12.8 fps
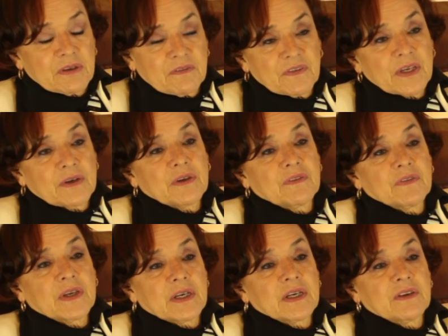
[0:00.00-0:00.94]
very,
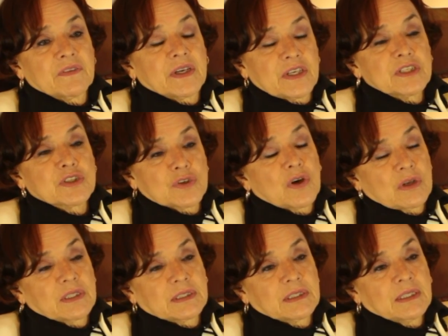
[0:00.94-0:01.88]
very, very
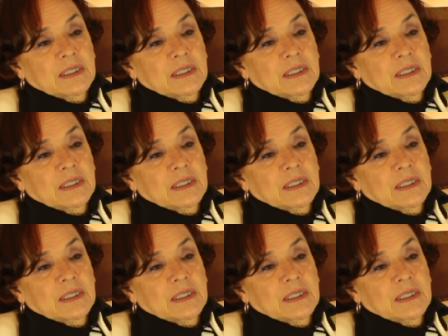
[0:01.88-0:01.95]
solid